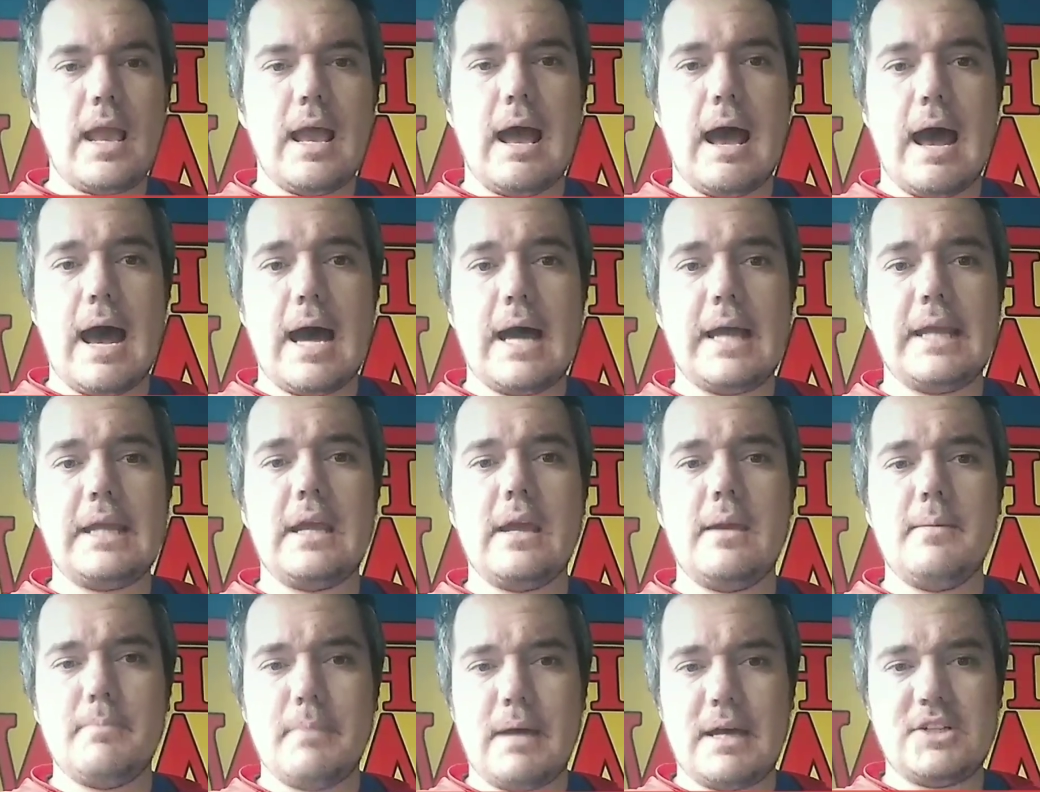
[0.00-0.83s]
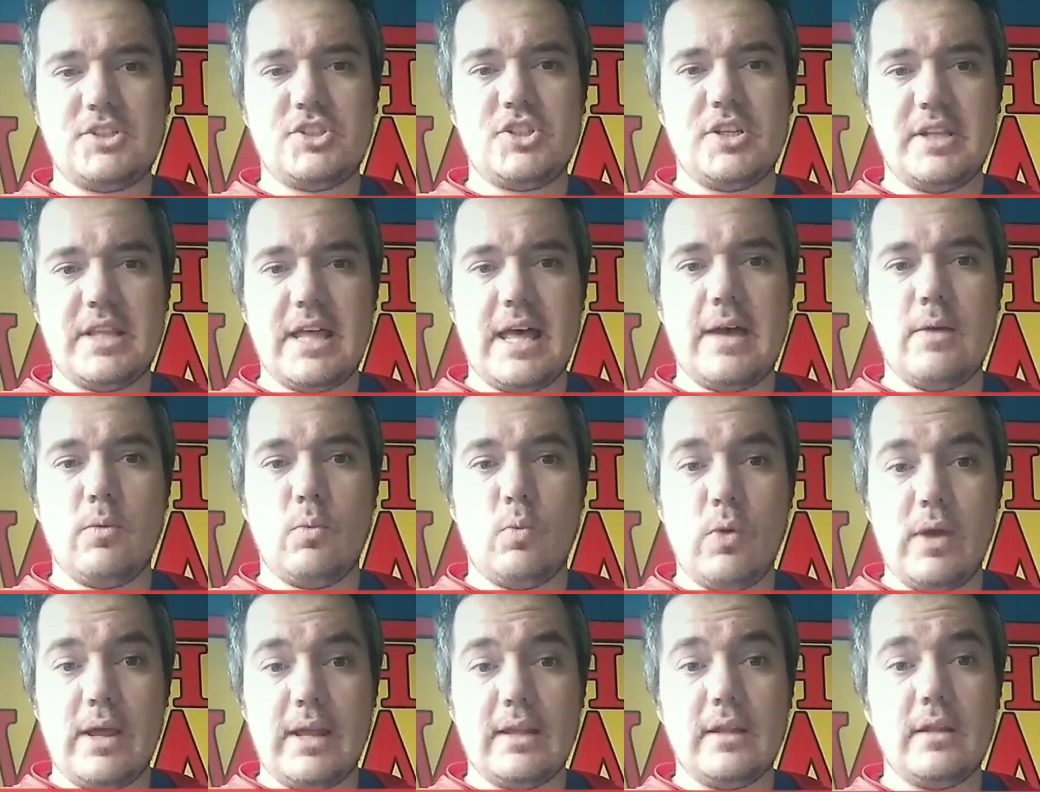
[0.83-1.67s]
I imagine there
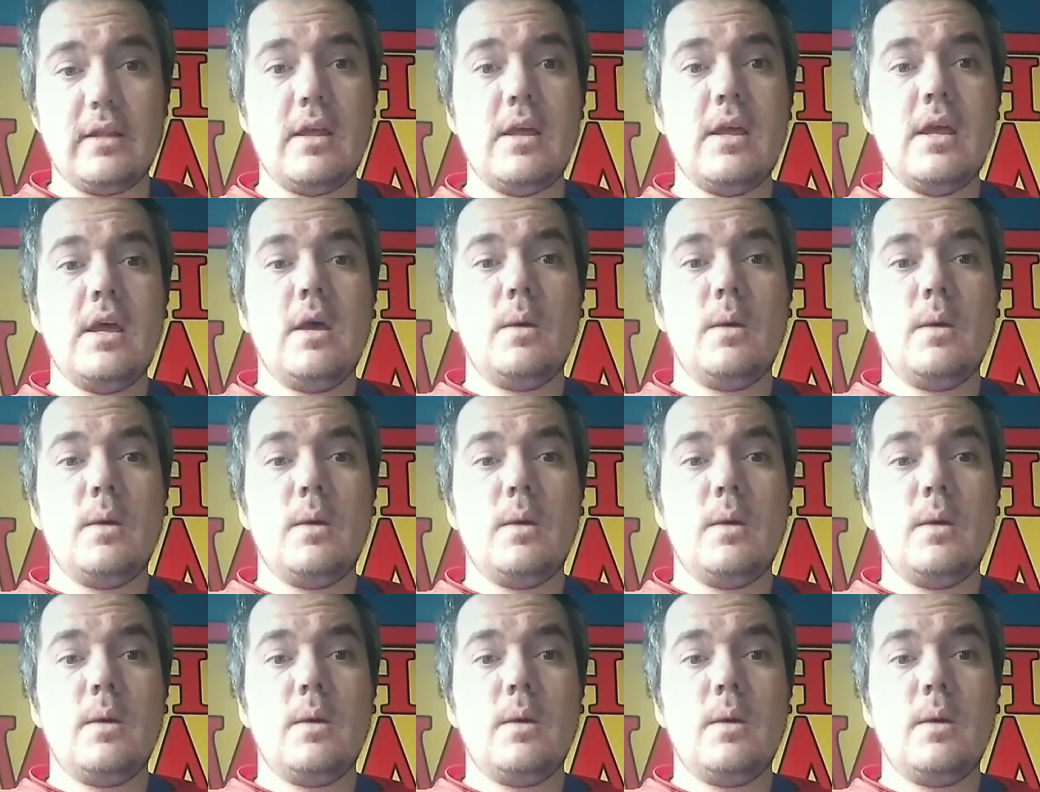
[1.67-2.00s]
will